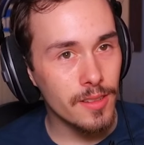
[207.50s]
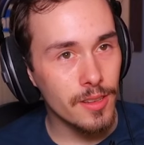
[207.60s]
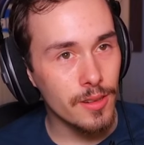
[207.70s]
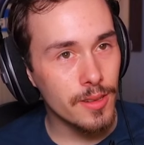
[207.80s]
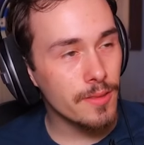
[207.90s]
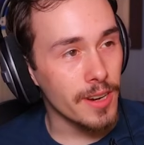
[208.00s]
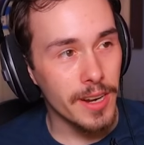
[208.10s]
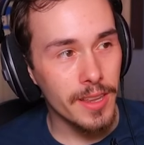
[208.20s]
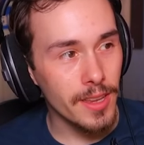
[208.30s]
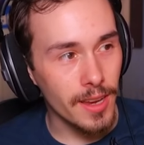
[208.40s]
used for
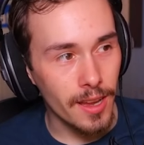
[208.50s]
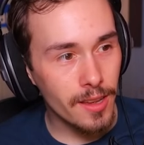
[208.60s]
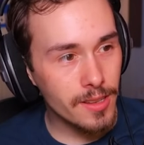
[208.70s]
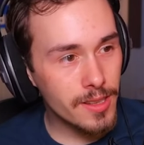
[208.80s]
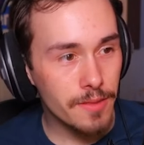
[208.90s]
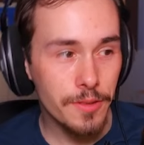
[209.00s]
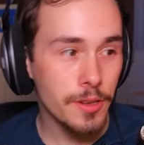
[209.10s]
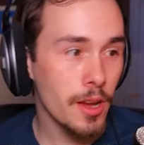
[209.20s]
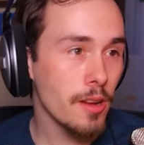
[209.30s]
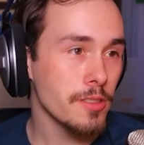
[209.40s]
anything else? If you
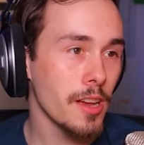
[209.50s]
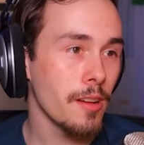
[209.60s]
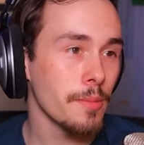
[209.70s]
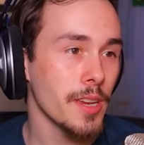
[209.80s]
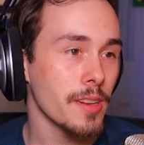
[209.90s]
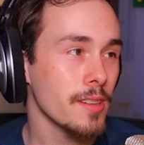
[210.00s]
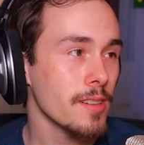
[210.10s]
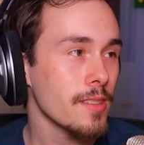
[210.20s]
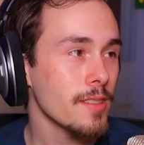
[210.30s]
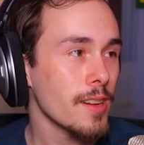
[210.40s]
know, tell me.
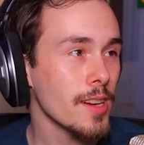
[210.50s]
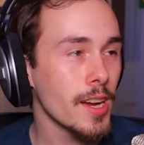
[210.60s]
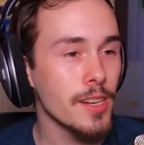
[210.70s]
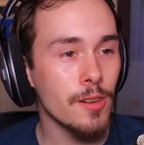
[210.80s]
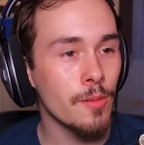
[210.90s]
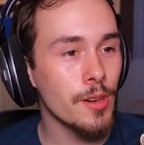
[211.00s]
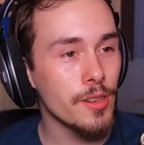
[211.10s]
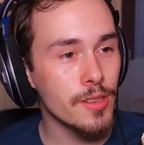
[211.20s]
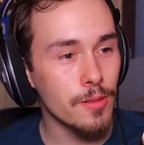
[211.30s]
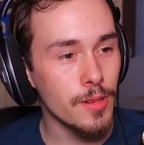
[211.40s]
Kind of don't want to
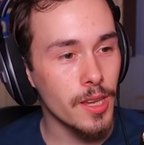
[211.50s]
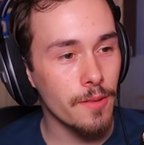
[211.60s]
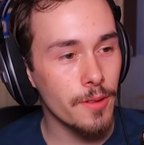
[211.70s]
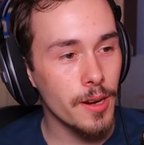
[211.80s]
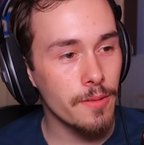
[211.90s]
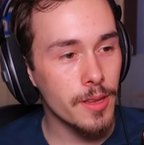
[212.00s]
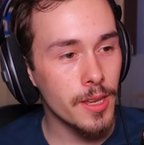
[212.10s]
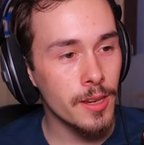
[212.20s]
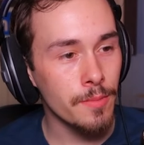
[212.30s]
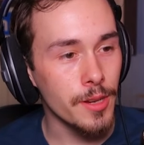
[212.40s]
use the wiki for
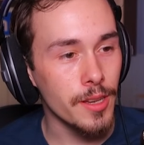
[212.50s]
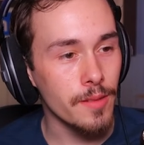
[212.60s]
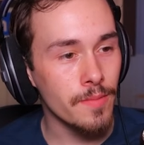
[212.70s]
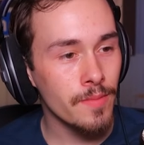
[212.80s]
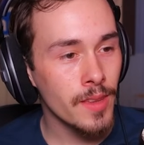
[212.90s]
everything, but...